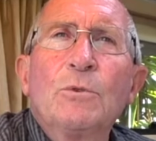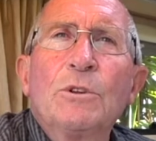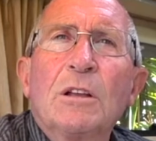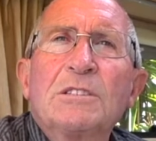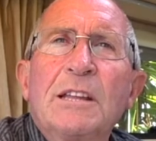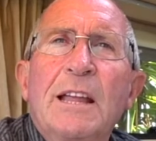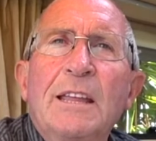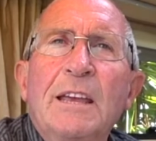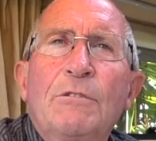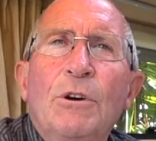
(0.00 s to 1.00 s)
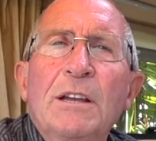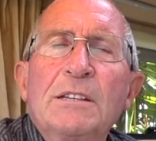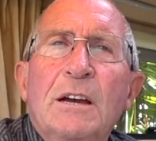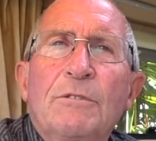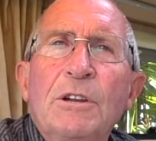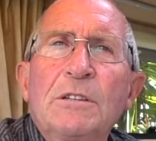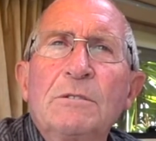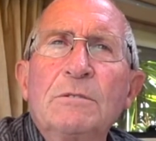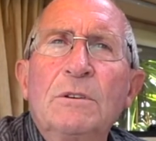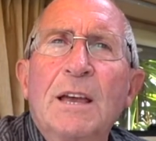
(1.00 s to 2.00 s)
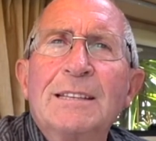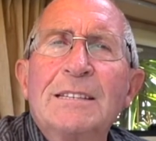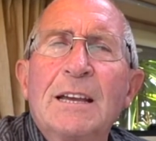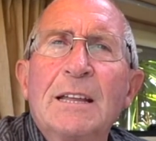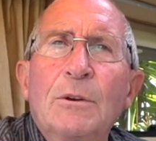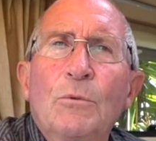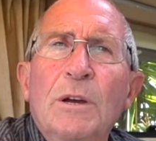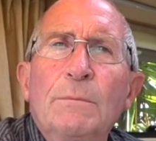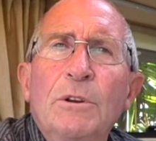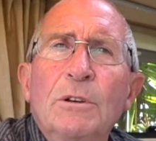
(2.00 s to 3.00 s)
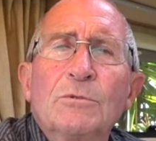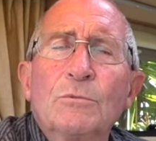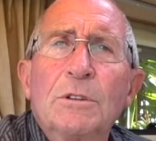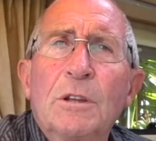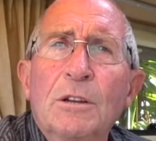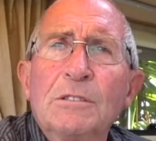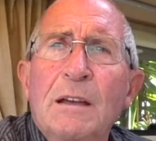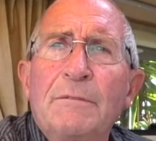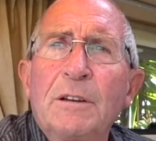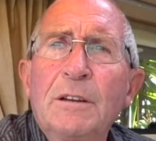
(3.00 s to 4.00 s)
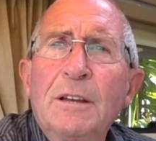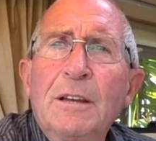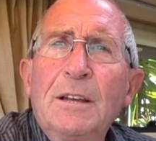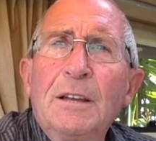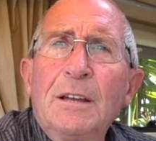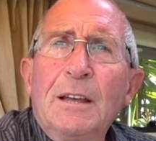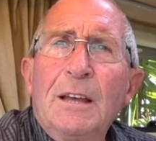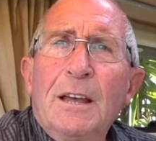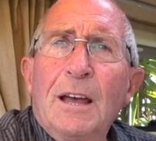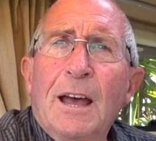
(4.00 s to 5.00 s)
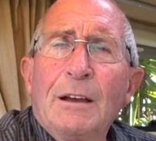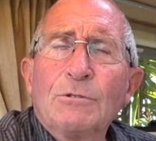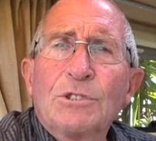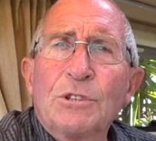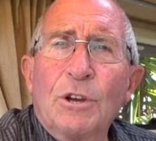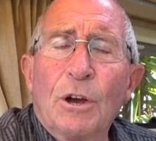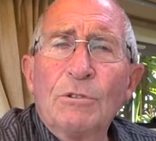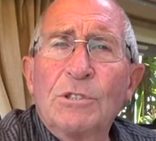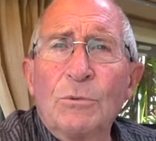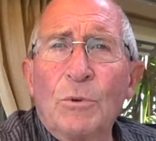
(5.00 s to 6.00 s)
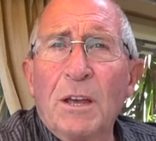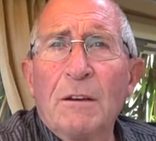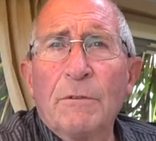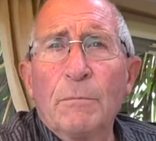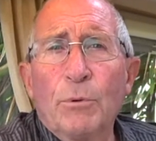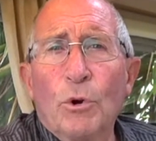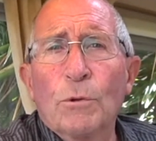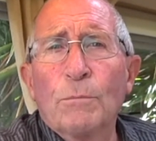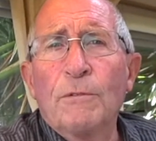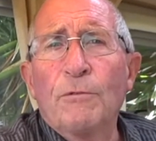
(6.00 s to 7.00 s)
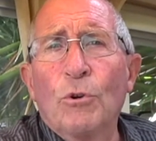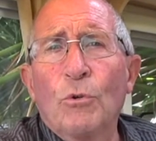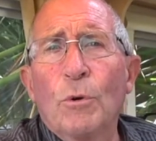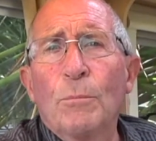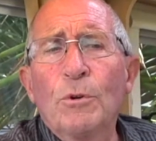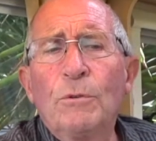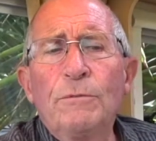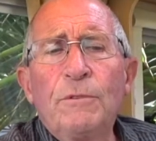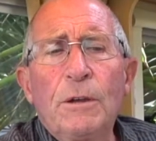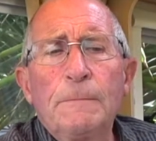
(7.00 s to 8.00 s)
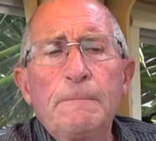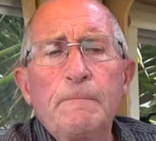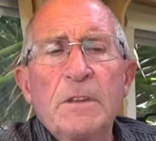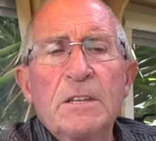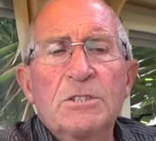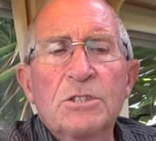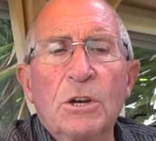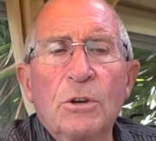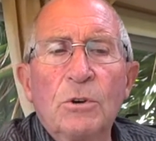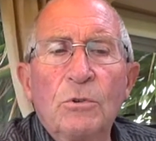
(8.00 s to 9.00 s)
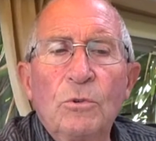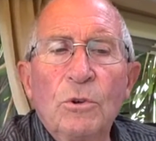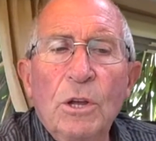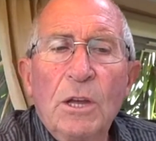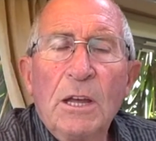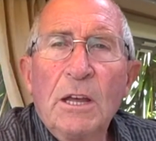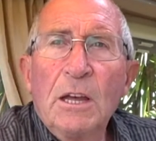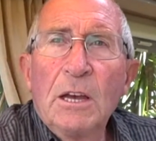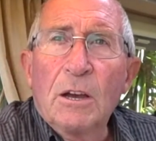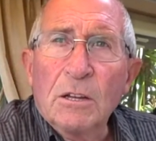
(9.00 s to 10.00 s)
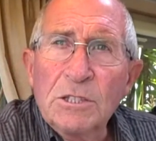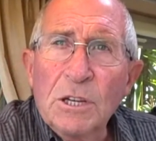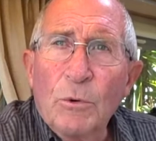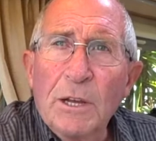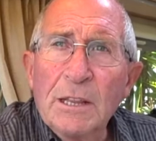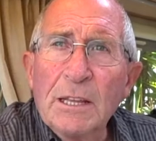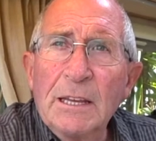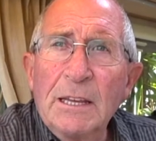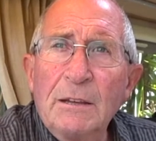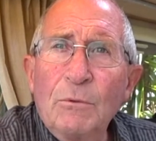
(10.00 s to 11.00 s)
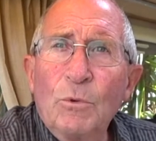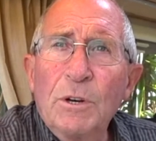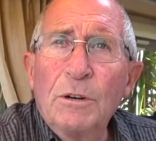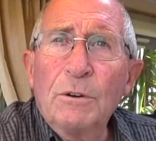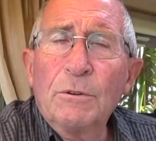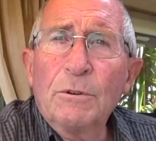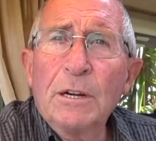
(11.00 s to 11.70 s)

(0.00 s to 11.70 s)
not in any great hurry to get anywhere because we don't have a house to go to. We haven't bought before we moved, so consequently we're